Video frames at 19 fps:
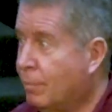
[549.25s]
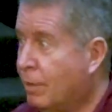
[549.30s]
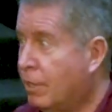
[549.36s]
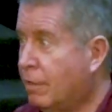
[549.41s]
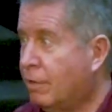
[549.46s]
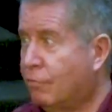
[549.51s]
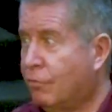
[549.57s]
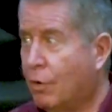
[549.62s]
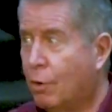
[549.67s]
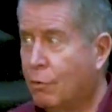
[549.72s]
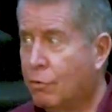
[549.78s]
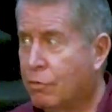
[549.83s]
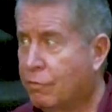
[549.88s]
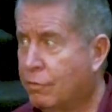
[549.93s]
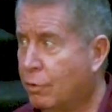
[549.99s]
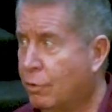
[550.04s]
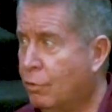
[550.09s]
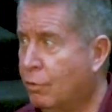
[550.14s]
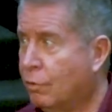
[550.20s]
Many of those
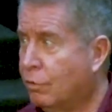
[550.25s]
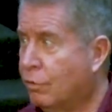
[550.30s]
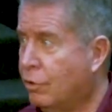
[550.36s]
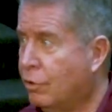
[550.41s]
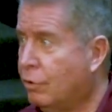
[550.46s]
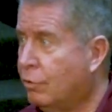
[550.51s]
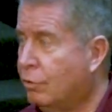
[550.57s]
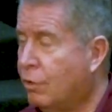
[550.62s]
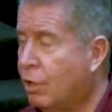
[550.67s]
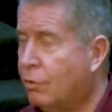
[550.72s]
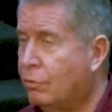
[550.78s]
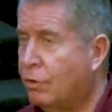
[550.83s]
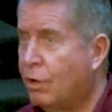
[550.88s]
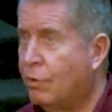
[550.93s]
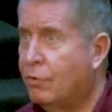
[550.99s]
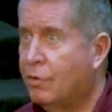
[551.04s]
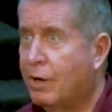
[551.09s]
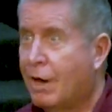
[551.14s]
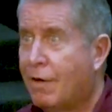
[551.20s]
of you who are new don't
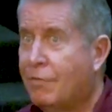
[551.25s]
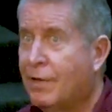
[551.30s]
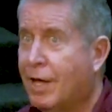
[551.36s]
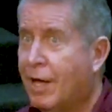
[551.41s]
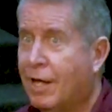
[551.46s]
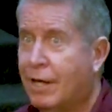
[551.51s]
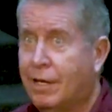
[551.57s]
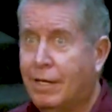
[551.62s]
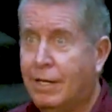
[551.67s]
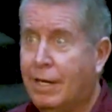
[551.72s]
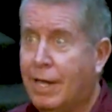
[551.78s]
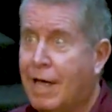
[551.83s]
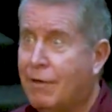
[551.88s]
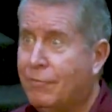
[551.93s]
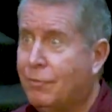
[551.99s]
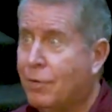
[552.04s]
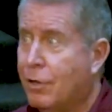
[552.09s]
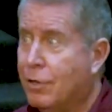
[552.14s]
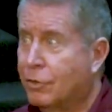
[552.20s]
know that I've had a
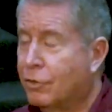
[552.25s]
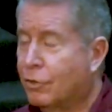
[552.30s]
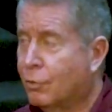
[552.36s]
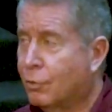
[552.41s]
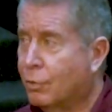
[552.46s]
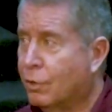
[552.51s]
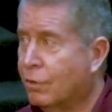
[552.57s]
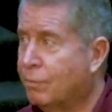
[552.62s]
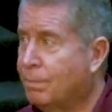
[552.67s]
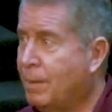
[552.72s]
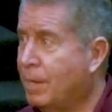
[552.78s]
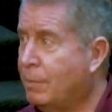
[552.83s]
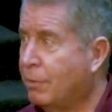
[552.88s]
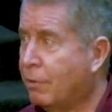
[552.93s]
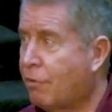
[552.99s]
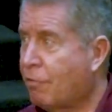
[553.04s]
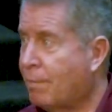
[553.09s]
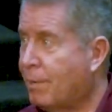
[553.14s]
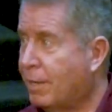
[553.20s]
lifelong career of
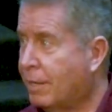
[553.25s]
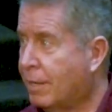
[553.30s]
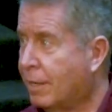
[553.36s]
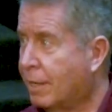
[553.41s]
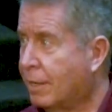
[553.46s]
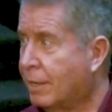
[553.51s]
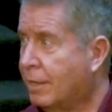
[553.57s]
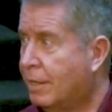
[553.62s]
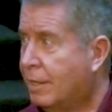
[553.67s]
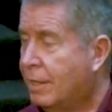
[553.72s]
public speaking.